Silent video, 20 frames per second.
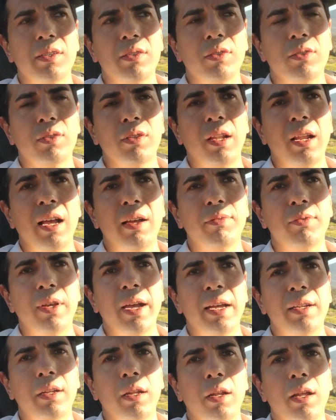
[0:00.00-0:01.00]
You still have
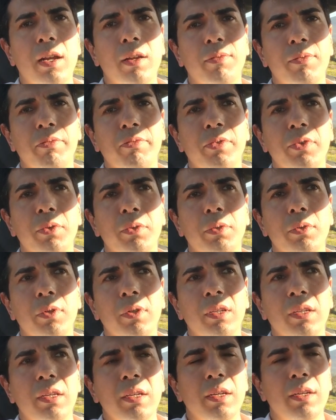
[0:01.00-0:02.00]
to add a lot of
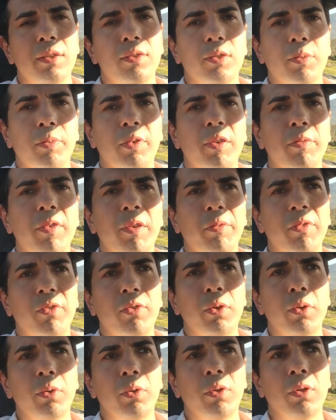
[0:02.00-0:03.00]
fuel. It's a premium
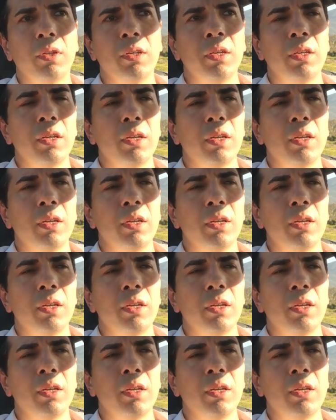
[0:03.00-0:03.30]
fuel.